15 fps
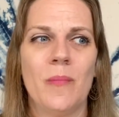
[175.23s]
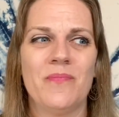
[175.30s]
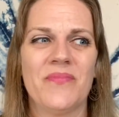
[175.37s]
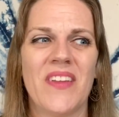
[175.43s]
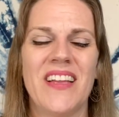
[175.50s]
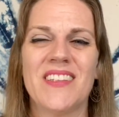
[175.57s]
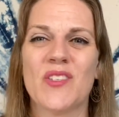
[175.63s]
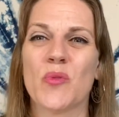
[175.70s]

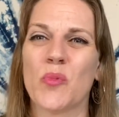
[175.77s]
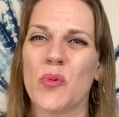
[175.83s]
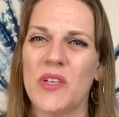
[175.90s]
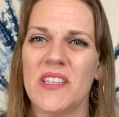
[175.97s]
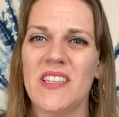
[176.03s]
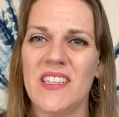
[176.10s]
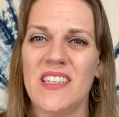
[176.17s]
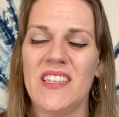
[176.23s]
It's
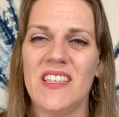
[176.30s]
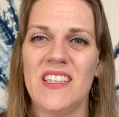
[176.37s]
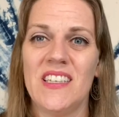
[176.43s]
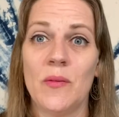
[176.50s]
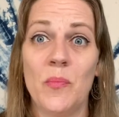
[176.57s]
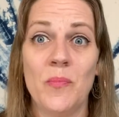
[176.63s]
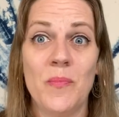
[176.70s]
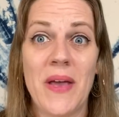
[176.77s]
really
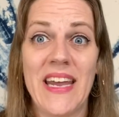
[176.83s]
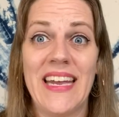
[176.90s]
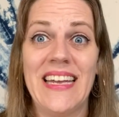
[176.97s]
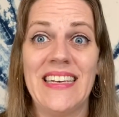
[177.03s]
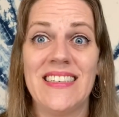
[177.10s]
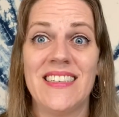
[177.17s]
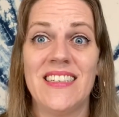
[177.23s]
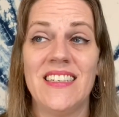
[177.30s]

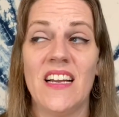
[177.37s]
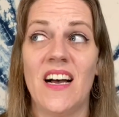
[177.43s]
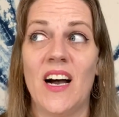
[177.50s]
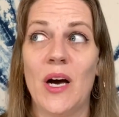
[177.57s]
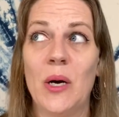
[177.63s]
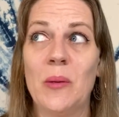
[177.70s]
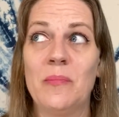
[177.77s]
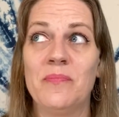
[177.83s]
made
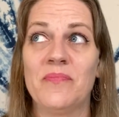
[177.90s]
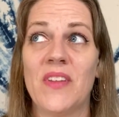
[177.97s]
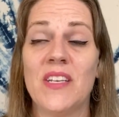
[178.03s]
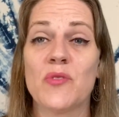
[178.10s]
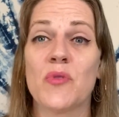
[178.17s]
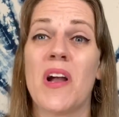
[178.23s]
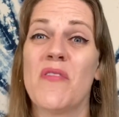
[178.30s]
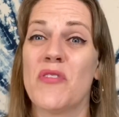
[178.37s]

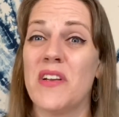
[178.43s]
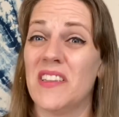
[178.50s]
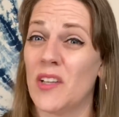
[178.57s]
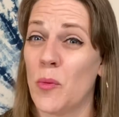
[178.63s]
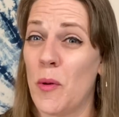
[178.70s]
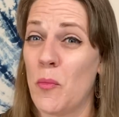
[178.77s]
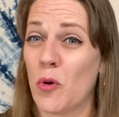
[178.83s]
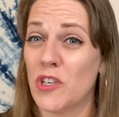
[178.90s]
his recovery a
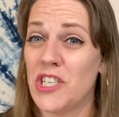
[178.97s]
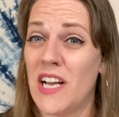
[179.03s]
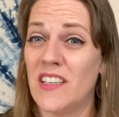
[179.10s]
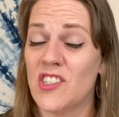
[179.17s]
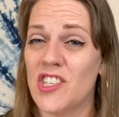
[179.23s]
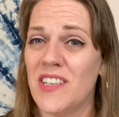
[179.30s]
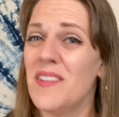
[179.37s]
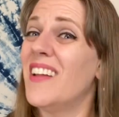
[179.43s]
little bit more
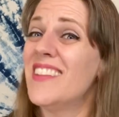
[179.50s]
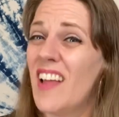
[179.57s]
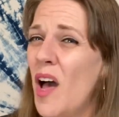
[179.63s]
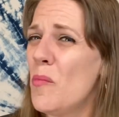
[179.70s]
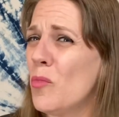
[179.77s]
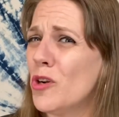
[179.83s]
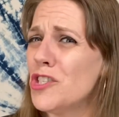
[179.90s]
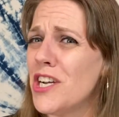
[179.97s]
challenging, a
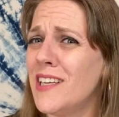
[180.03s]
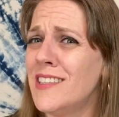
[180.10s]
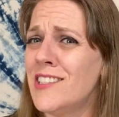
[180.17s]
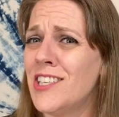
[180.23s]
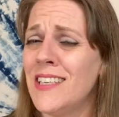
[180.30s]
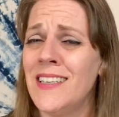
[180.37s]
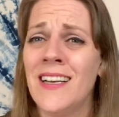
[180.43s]
lot more challenging.